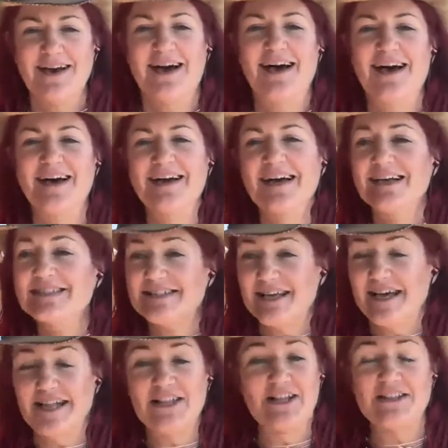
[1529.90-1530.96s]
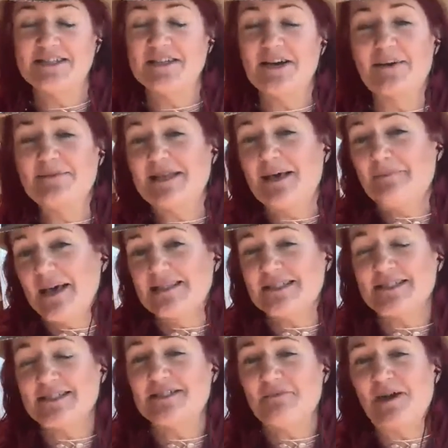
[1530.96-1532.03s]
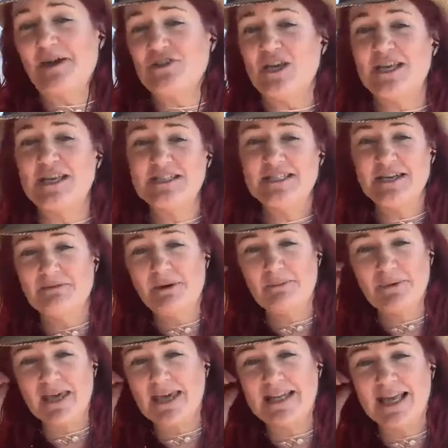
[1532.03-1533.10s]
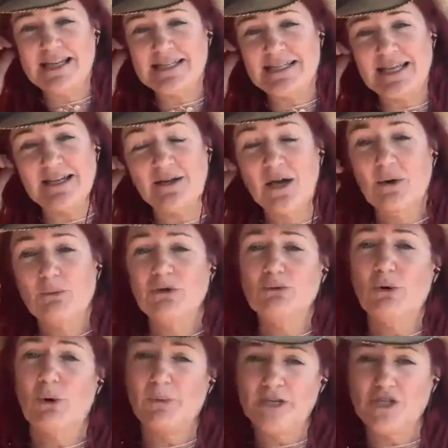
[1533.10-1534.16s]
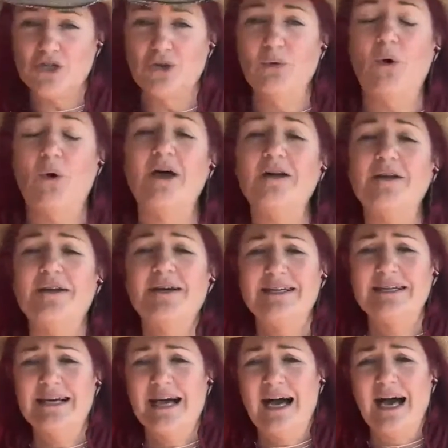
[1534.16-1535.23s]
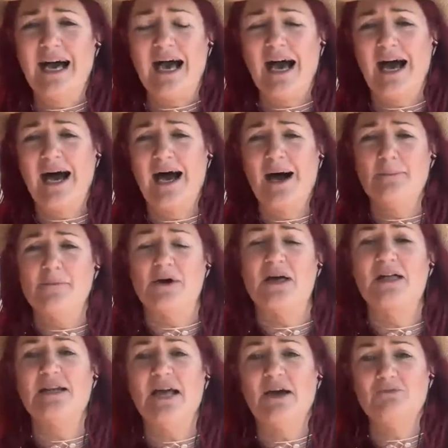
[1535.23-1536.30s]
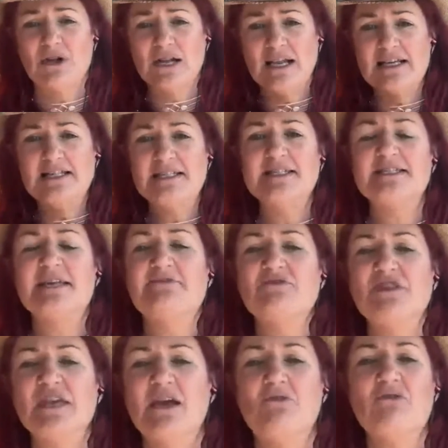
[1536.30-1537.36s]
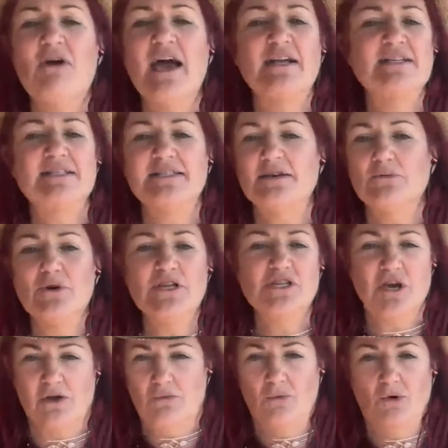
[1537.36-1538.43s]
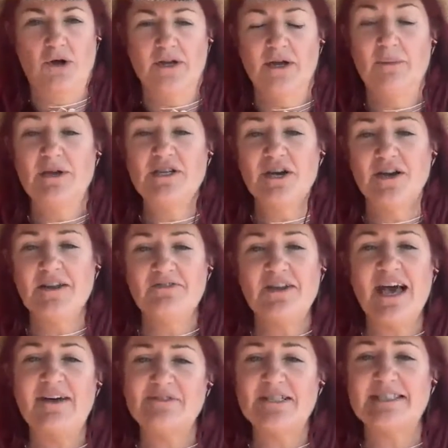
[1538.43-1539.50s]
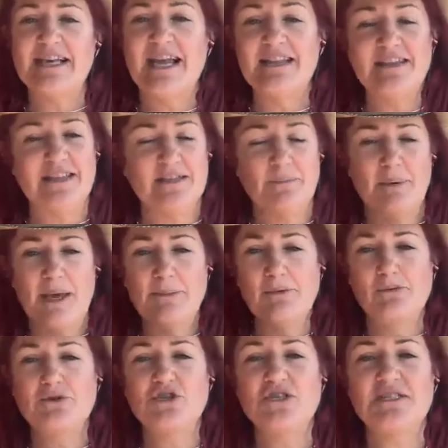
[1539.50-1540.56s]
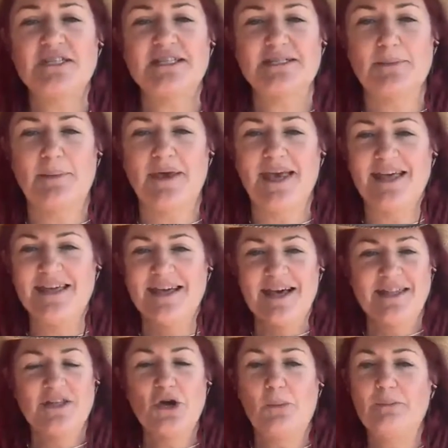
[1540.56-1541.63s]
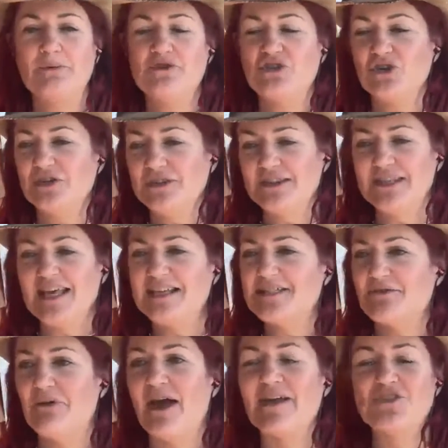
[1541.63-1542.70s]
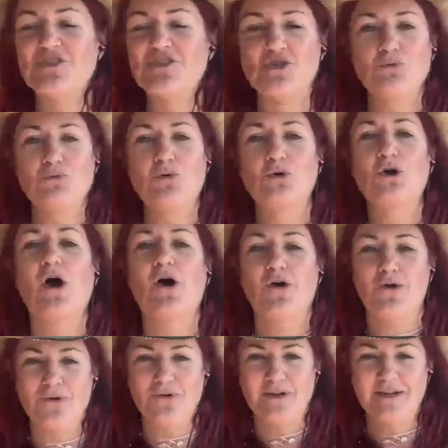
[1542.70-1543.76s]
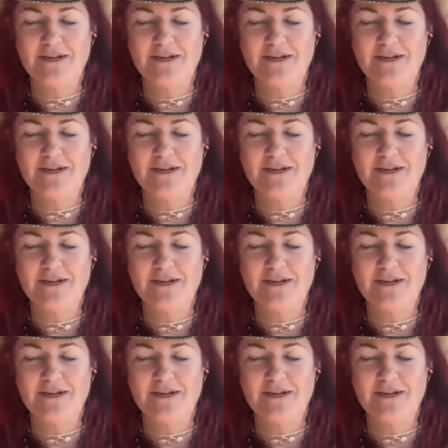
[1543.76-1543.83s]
so a lot of the times that makes it so much easier when we connect in with what we do want. Um, it releases everything around us that we don't want, and we don't even have to say anything. The people will just disappear. The opportunity, things around you will go,